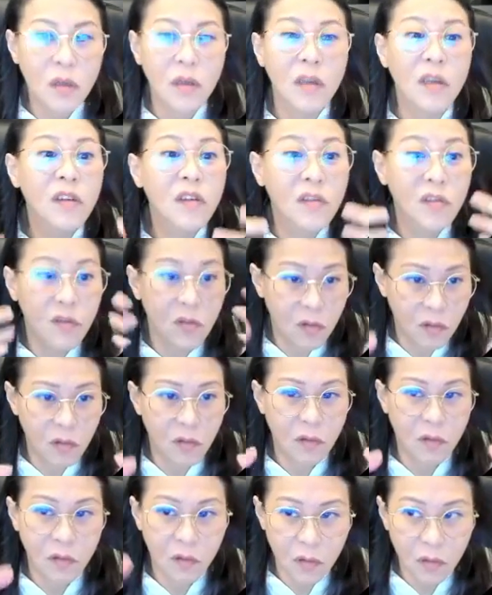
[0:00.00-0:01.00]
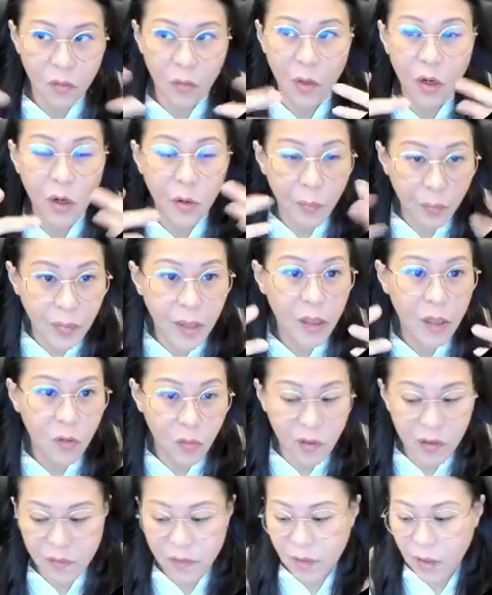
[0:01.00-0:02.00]
is you want to play you
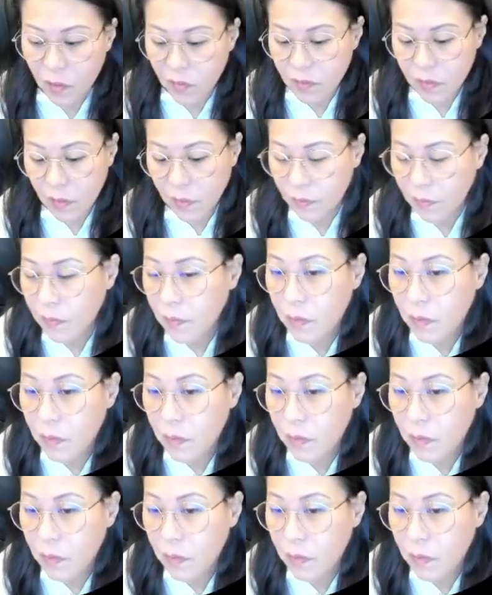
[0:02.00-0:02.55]
decide yourself